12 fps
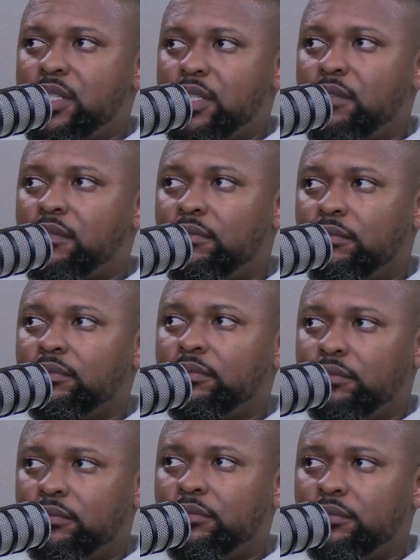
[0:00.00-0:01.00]
someone took my
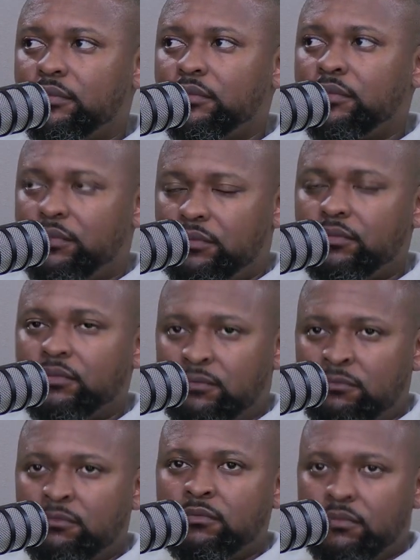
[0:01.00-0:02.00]
intellectual property and
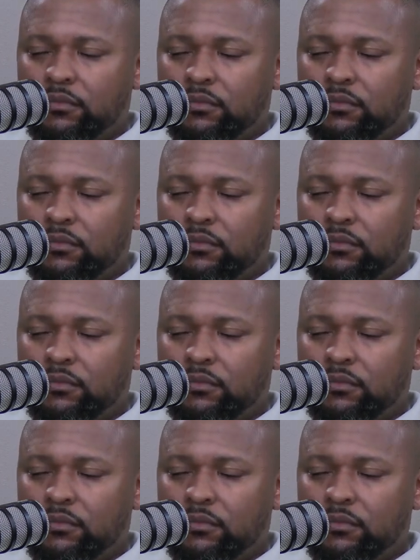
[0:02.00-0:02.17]
I'm